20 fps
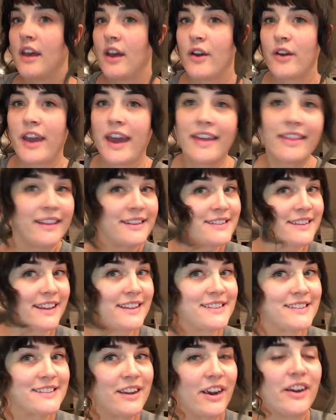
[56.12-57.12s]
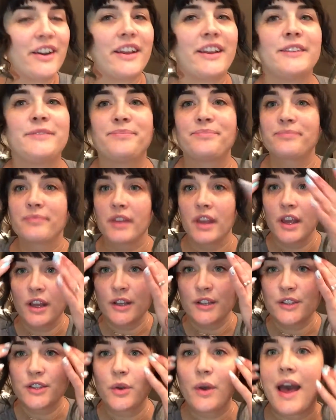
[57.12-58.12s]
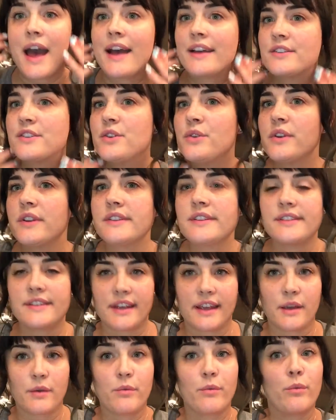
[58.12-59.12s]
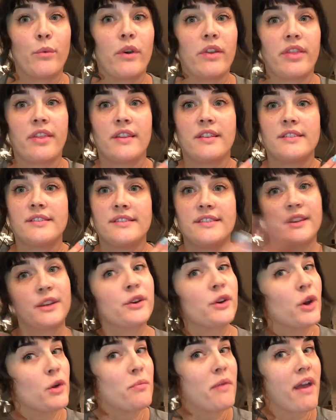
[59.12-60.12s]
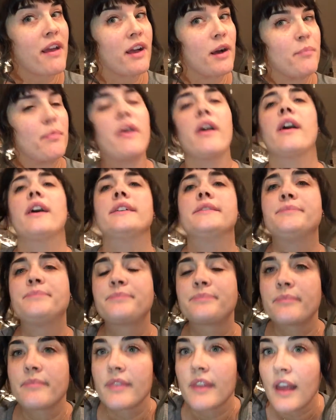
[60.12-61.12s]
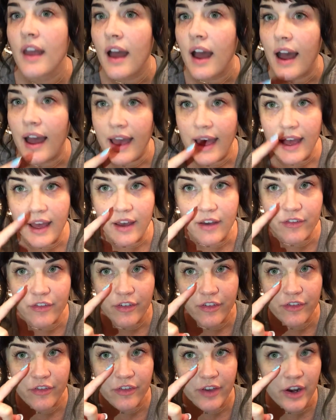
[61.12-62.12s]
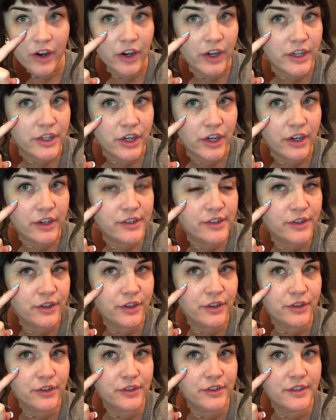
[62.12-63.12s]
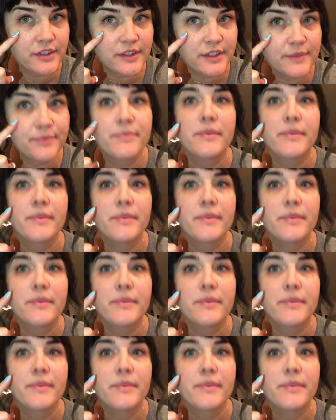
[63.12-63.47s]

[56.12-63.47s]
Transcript: Okay, let's get started. So as you can see, with zero makeup on, I have very dark circles.